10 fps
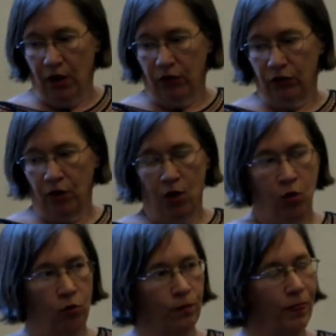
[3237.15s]

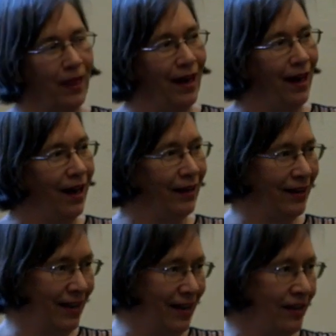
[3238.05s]
So
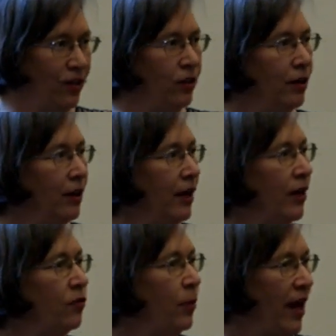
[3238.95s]
again,
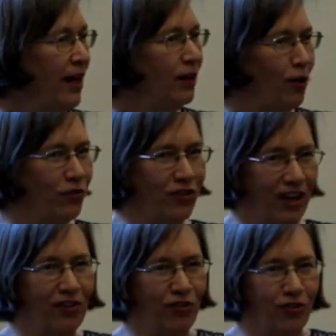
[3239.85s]
it's paying close
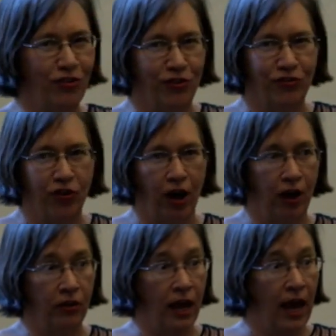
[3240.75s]
attention to your
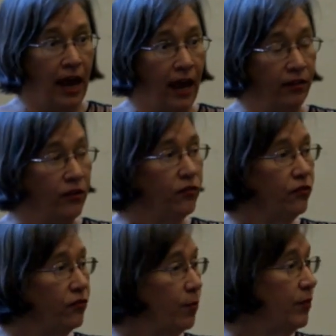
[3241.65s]
child. And this is
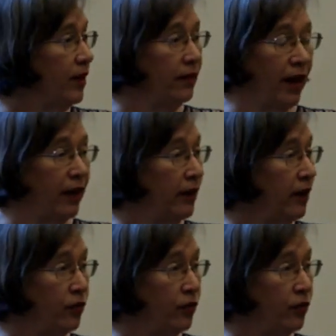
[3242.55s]
something that an